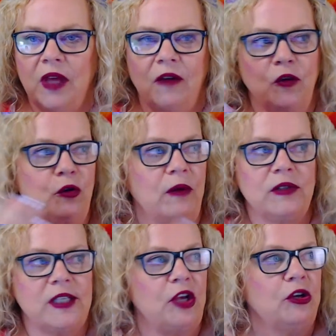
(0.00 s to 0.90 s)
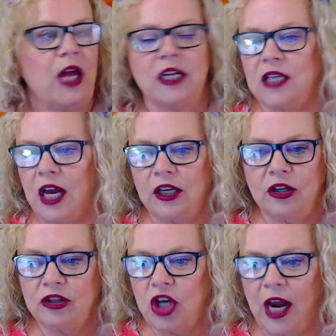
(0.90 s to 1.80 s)
if you say you're not talking
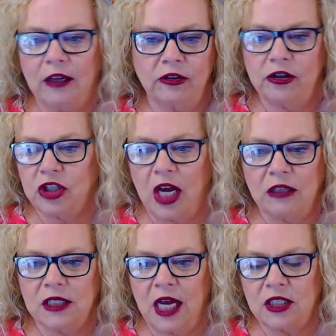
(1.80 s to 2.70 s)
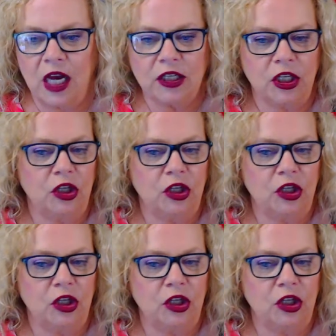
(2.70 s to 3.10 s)
to your child or your child's not talking